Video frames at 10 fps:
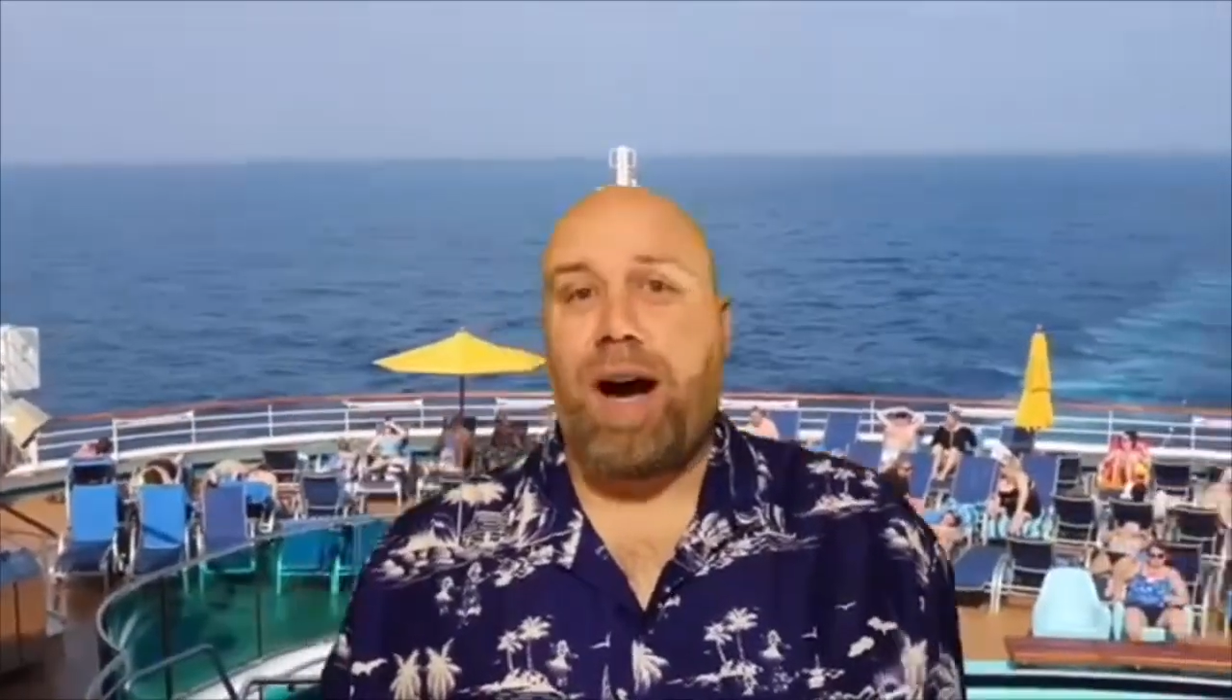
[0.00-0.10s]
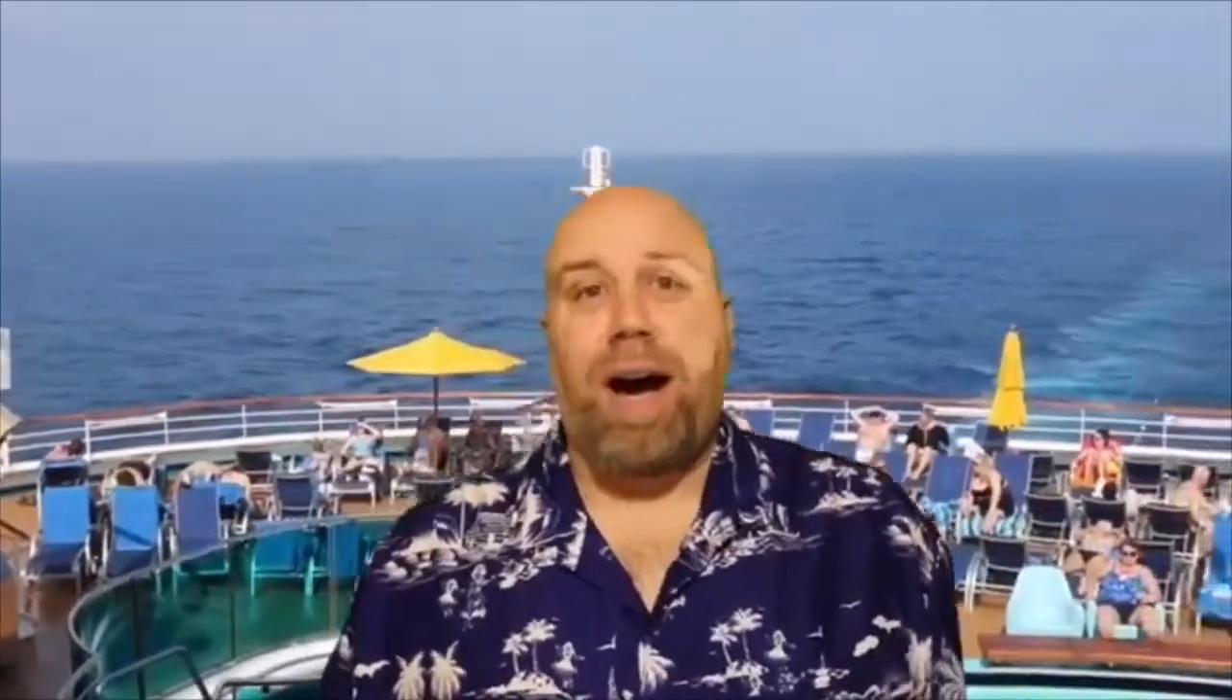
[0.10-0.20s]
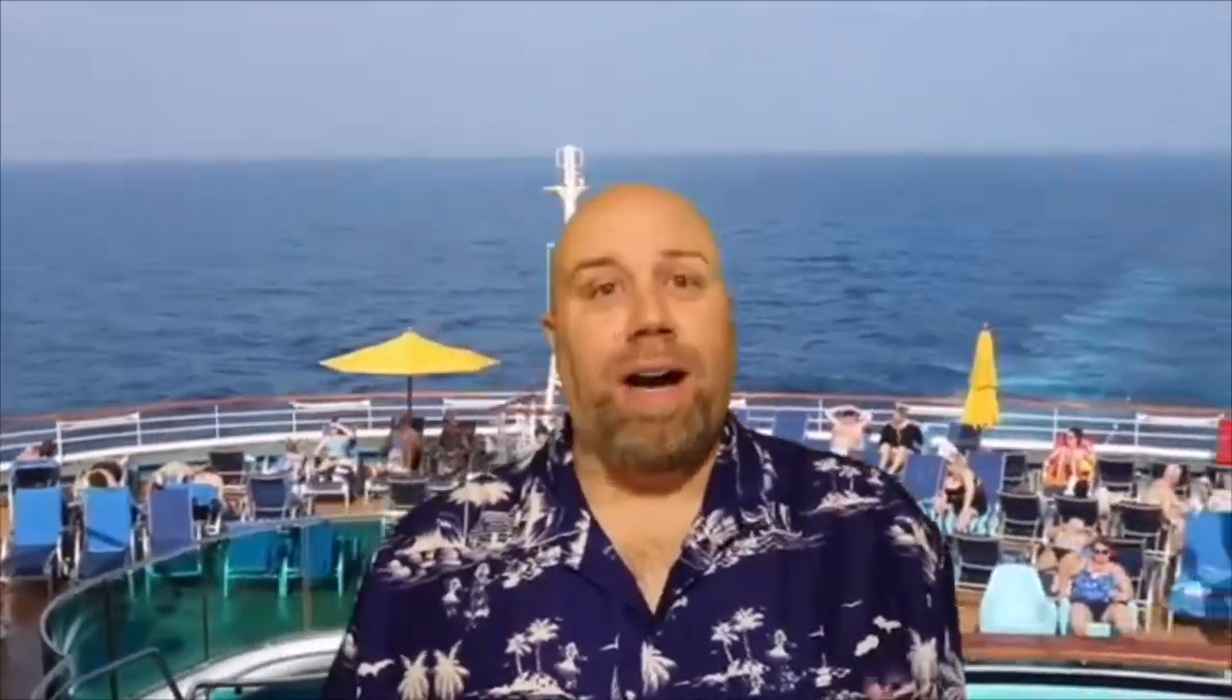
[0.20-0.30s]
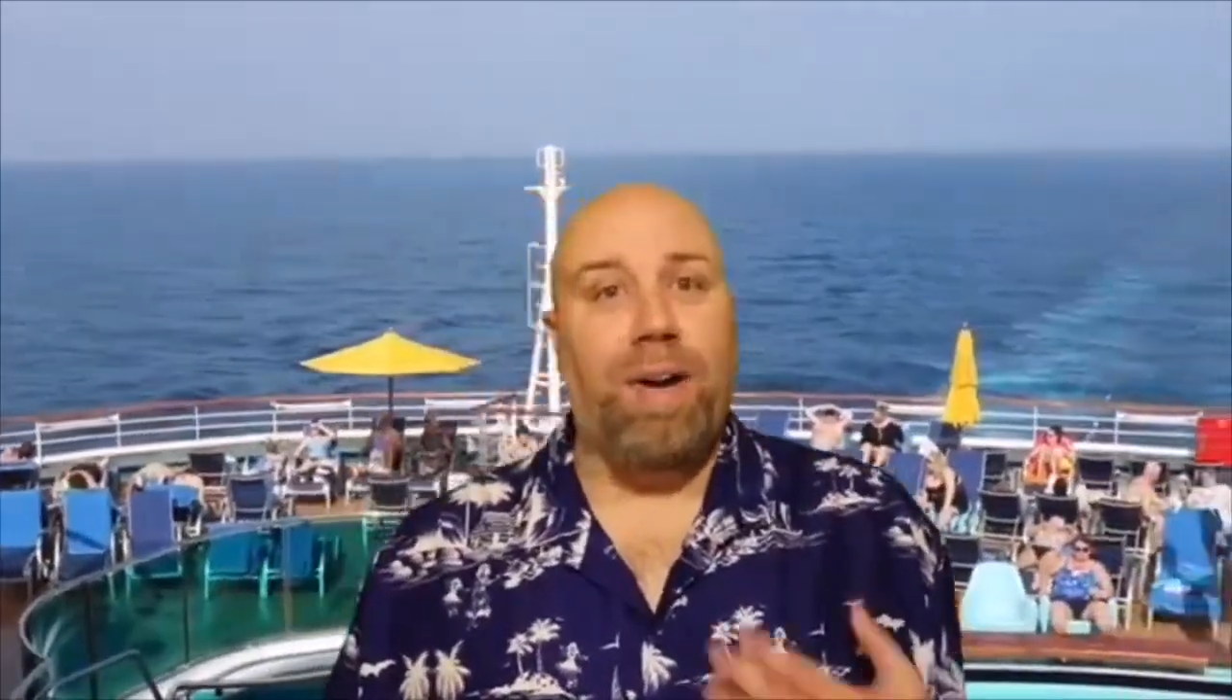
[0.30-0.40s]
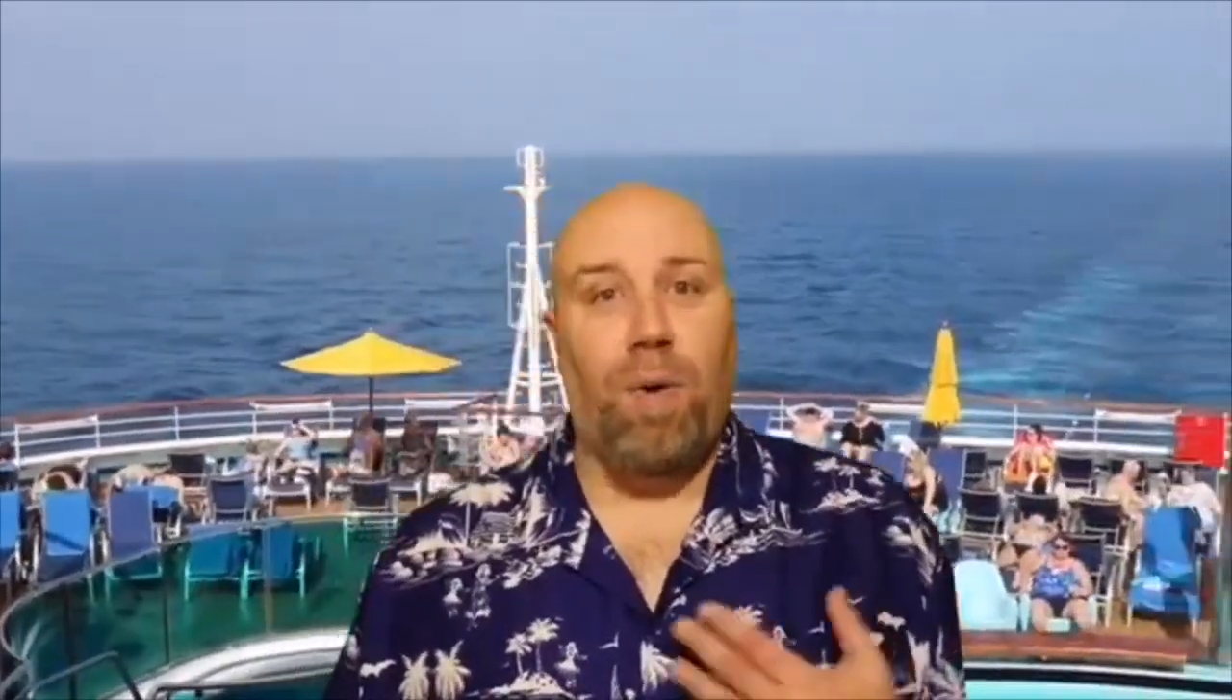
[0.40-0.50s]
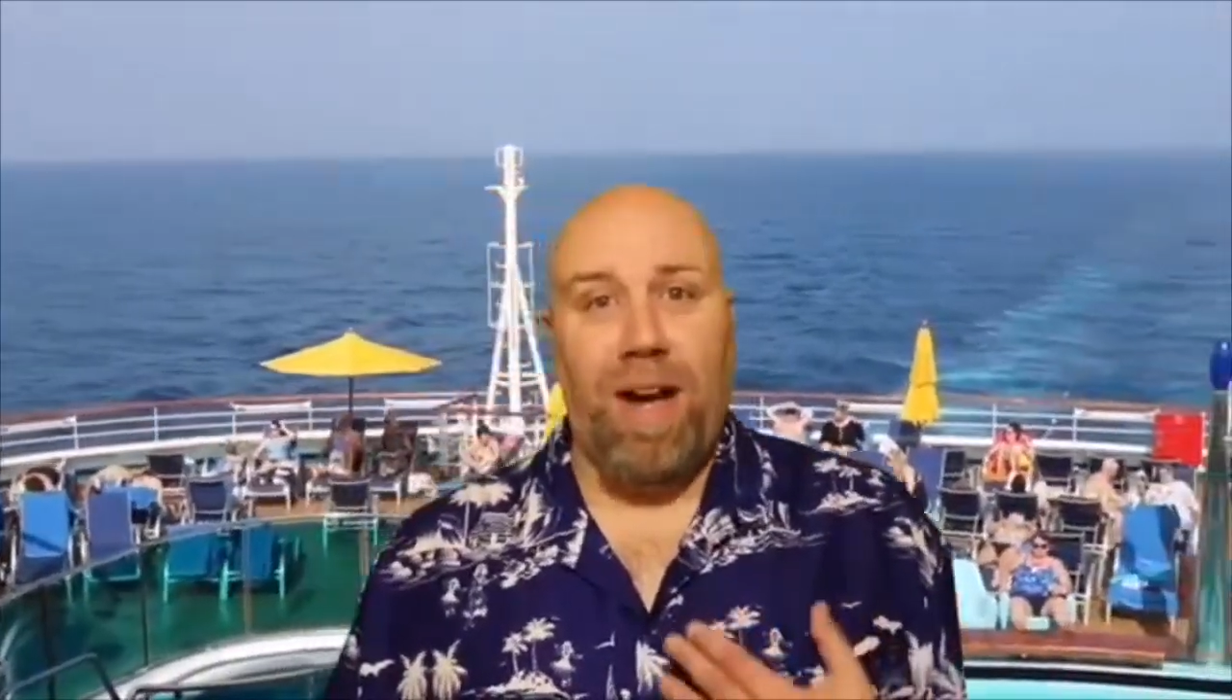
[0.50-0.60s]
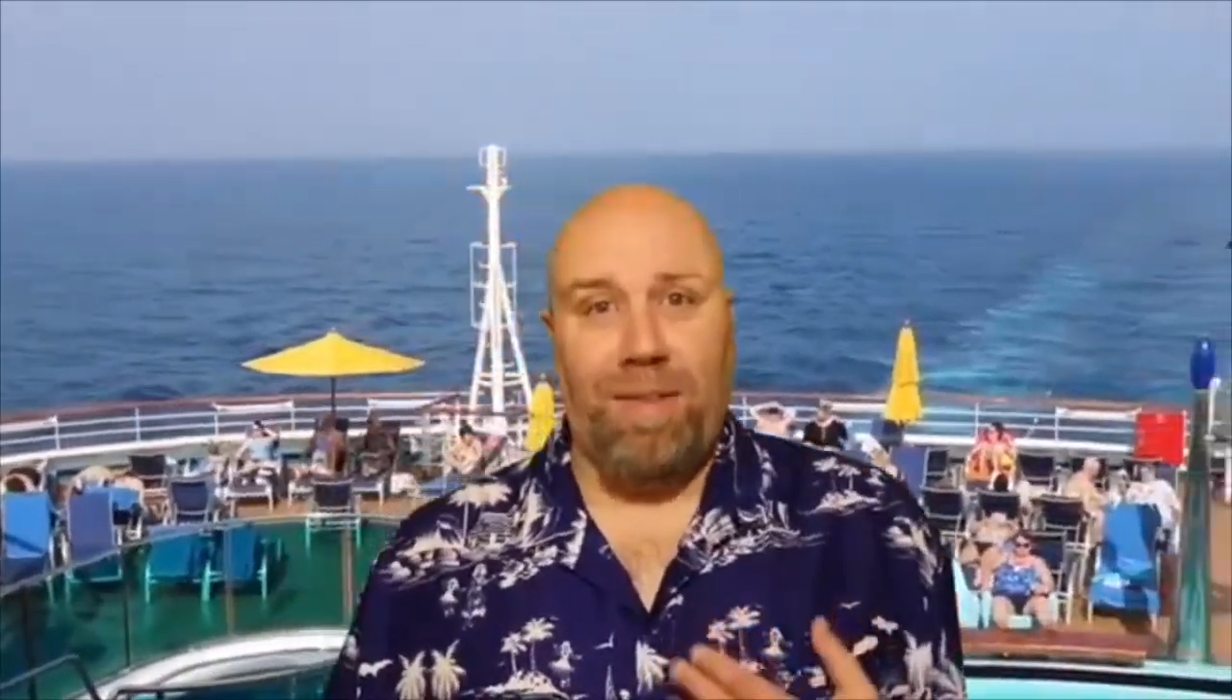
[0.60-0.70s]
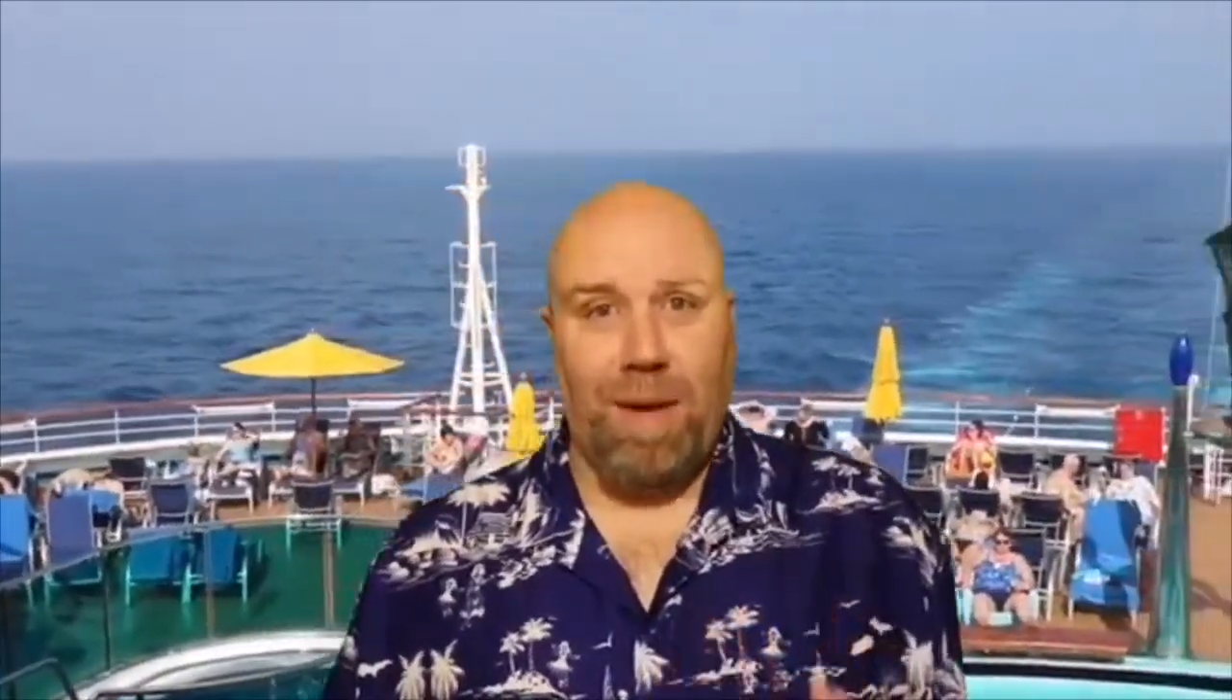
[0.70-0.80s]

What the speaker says: I don't have